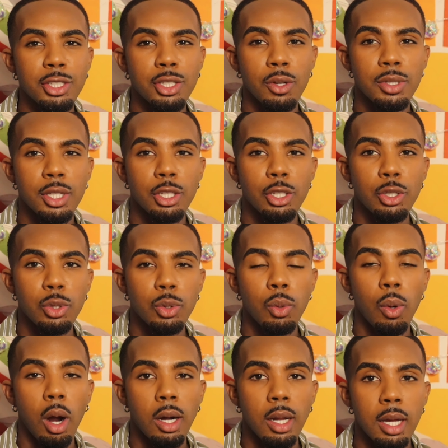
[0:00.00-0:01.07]
shows that
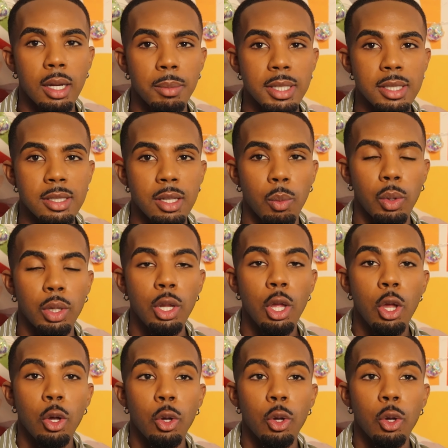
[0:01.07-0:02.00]
you are going to be someone